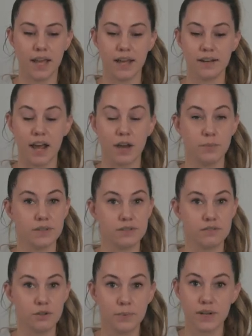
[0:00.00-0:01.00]
and I was
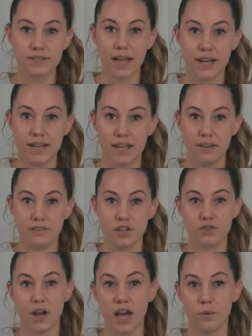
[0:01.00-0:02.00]
super excited to give
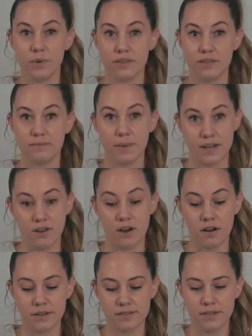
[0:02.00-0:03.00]
it a try with my
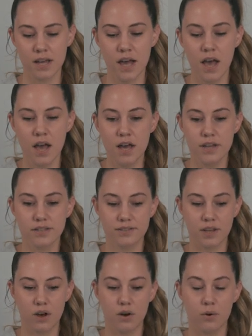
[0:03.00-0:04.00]
dogs.
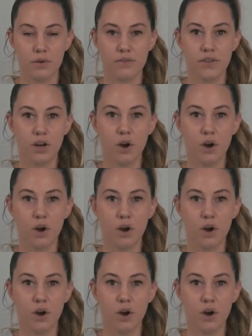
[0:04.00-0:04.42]
So the